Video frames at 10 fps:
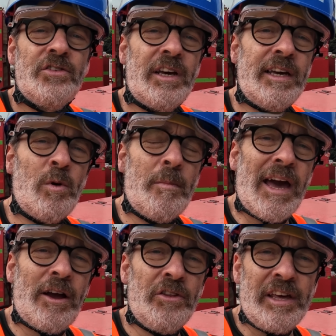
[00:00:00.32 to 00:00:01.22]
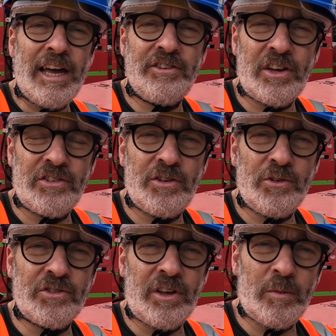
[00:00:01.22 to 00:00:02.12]
Today we're back on the HS2
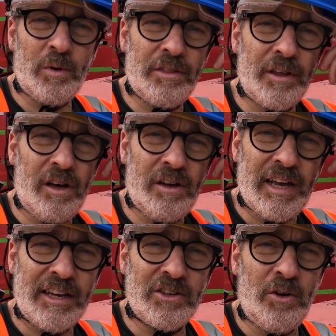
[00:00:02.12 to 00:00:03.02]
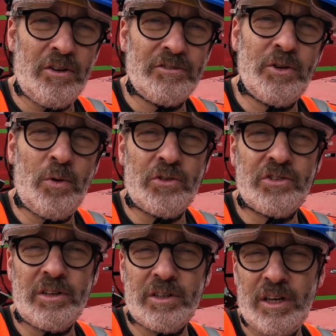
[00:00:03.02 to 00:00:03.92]
site with the hard hat on, of course,
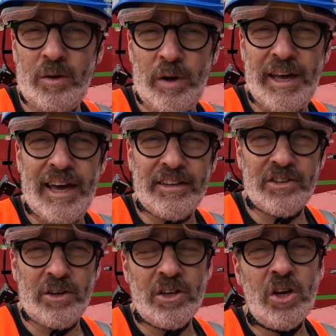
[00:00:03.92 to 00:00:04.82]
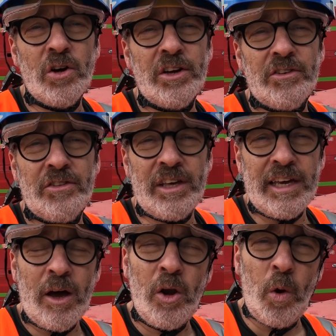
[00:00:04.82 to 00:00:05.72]
and uh, we're here to look at
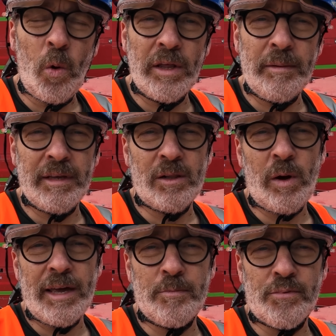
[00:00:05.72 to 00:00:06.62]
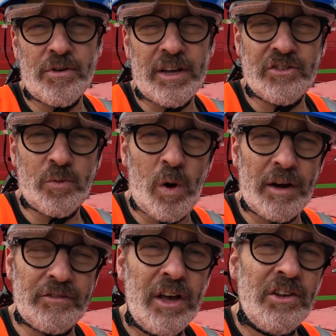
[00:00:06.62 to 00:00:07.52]
the Lawley Middleway Bridge, one
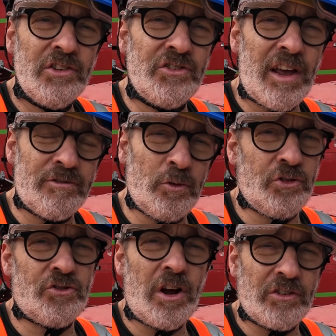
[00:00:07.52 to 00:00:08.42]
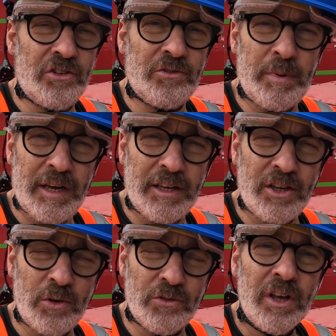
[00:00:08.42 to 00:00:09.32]
of several structures being
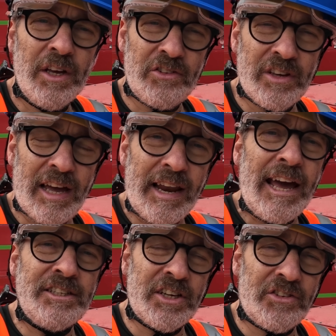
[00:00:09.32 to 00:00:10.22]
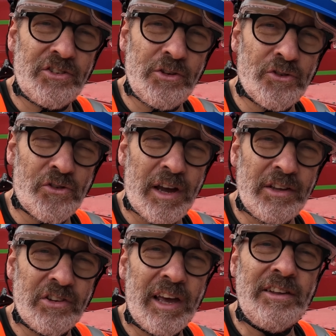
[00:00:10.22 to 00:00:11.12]
used to get HS2
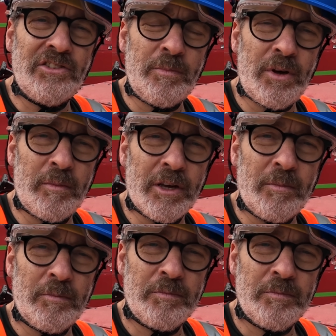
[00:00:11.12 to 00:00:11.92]
trains into Birmingham.